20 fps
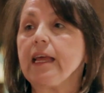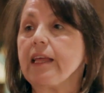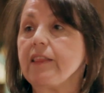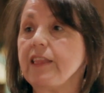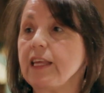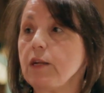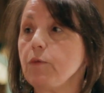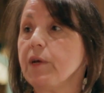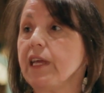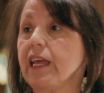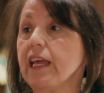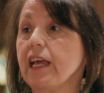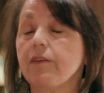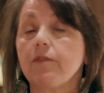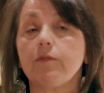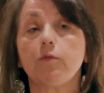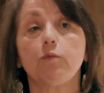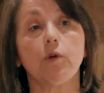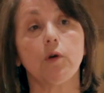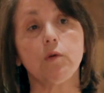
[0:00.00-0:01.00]
Then we
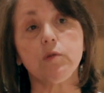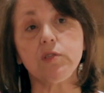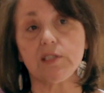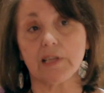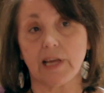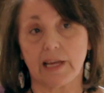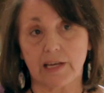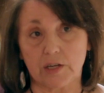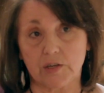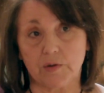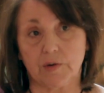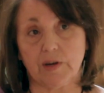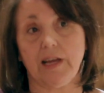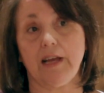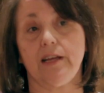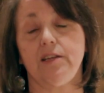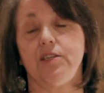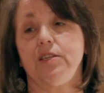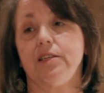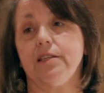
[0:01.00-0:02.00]
have roadside
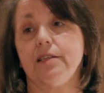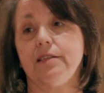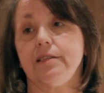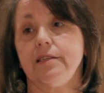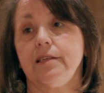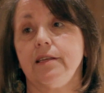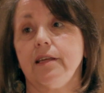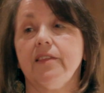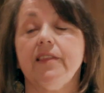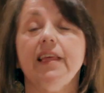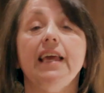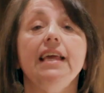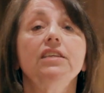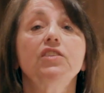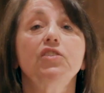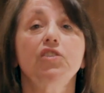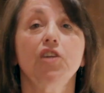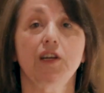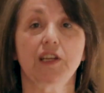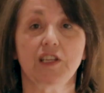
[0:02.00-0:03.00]
attractions. They
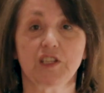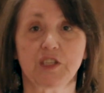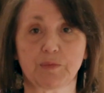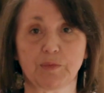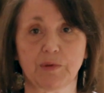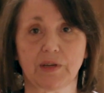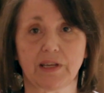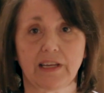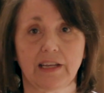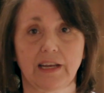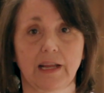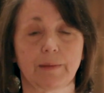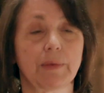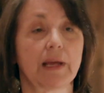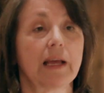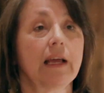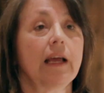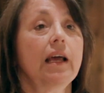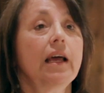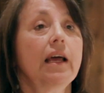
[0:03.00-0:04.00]
started springing up.
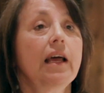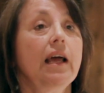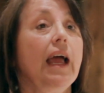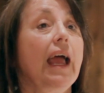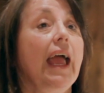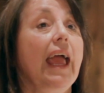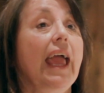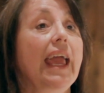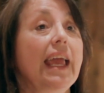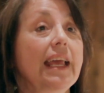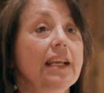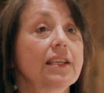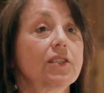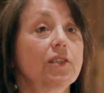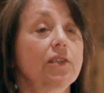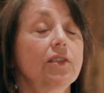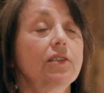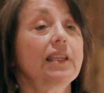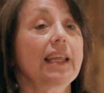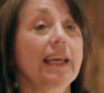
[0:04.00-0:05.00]

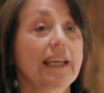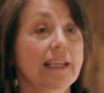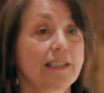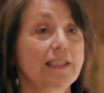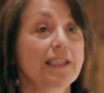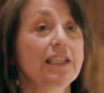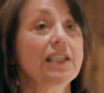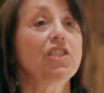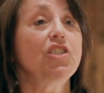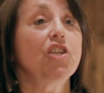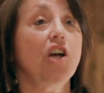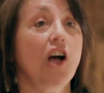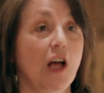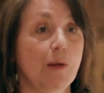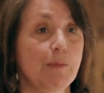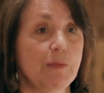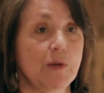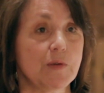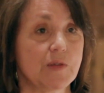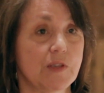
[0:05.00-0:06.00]
Hazel Lacey's Doll
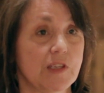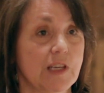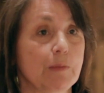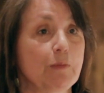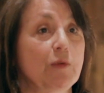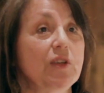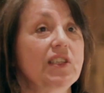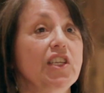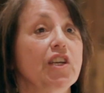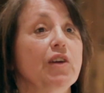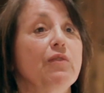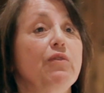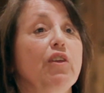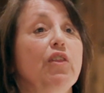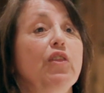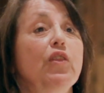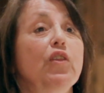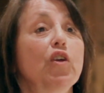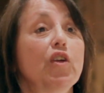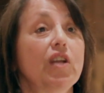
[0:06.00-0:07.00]
Museum was here for
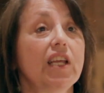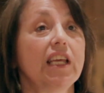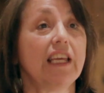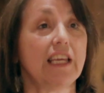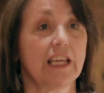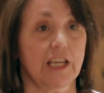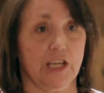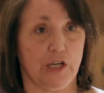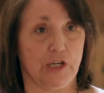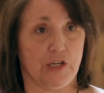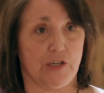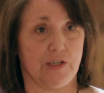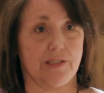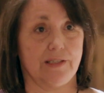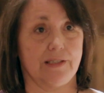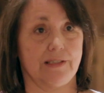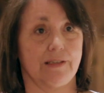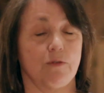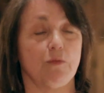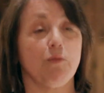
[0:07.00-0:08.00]
30
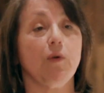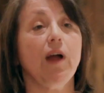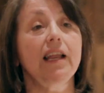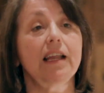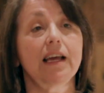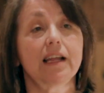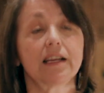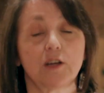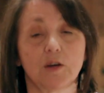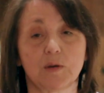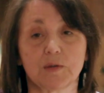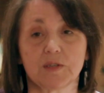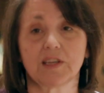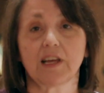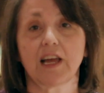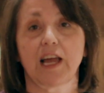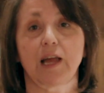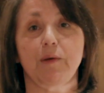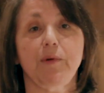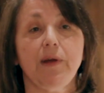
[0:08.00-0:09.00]
years, right on Coast
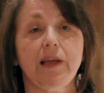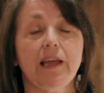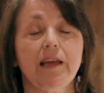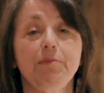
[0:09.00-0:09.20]
Highway.